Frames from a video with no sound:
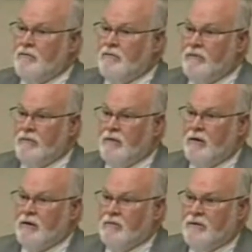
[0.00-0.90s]
We
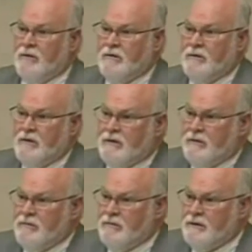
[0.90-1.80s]
welcome you
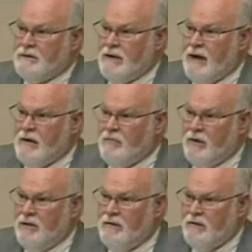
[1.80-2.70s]
to
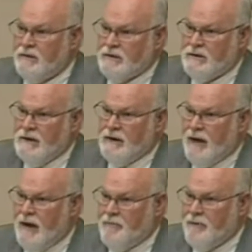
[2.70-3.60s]
Sacramento and the state
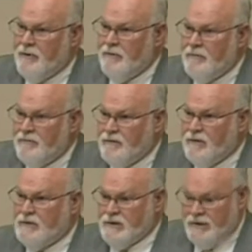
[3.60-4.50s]
capitol for
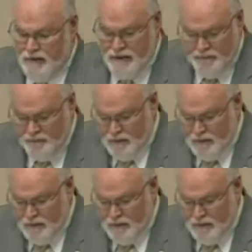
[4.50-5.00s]
this hearing